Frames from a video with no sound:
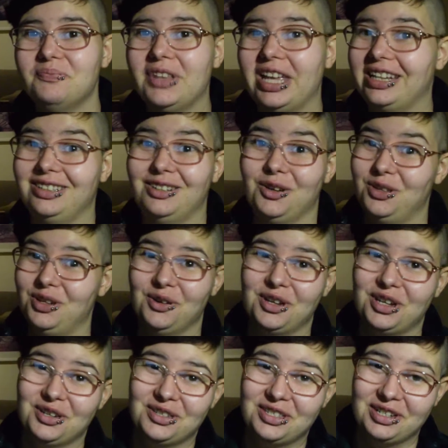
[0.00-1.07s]
like, no, the
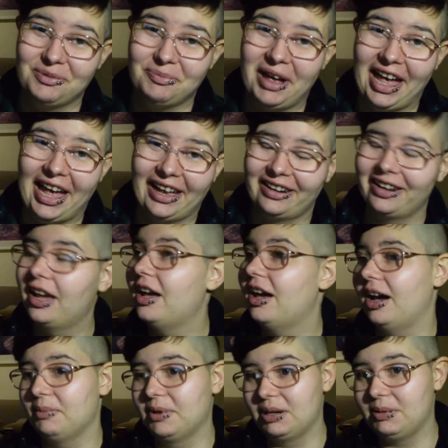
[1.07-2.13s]
audio is still bad.
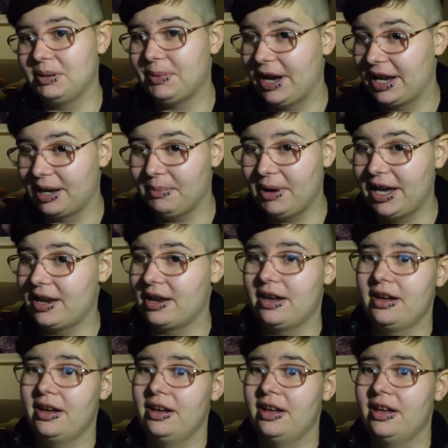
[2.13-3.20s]
I'm going to be buying a mic,
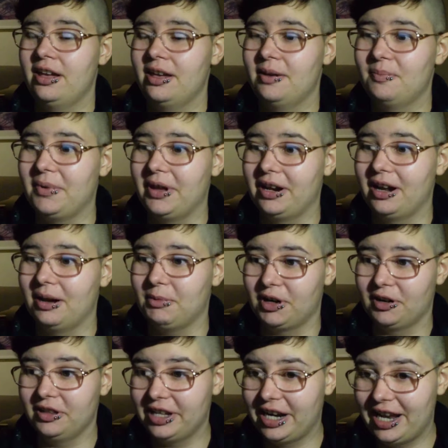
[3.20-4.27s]
but I'm on
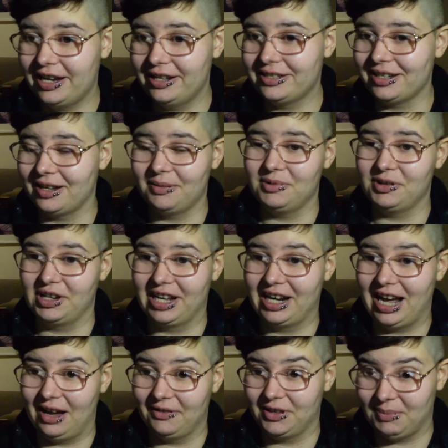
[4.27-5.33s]
holiday, so I'm doing it
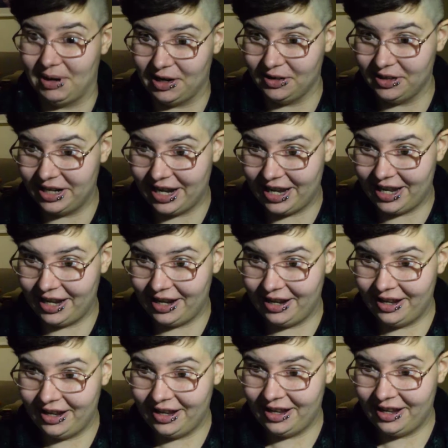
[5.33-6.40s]
after my holiday.
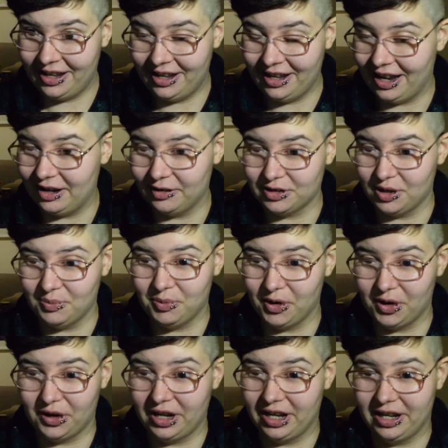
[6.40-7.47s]
I also
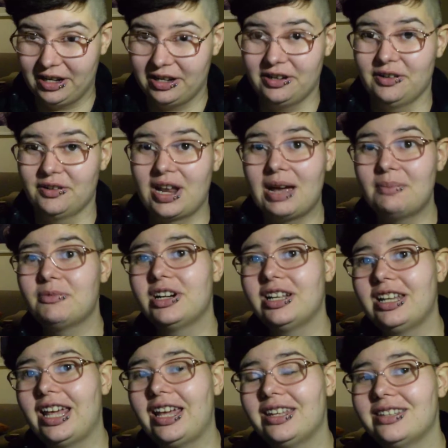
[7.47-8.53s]
bought a new camera
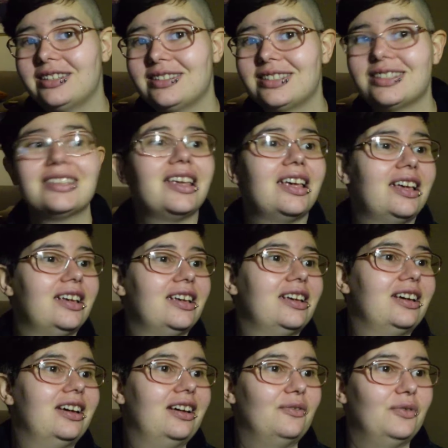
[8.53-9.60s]
lens,
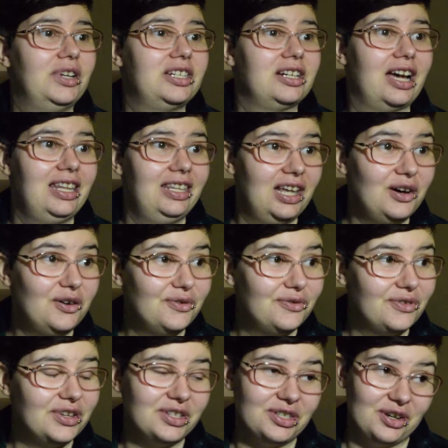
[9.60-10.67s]
which I love
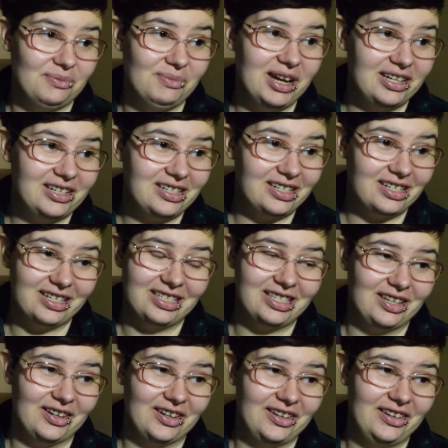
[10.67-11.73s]
so much,
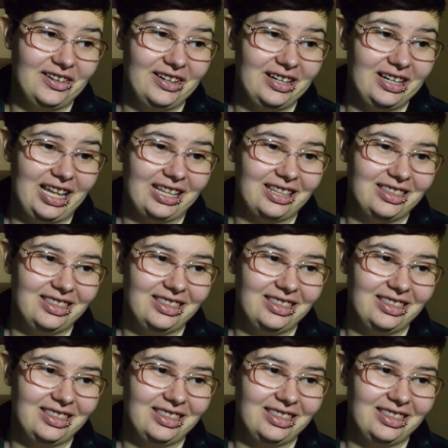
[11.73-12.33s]
so like,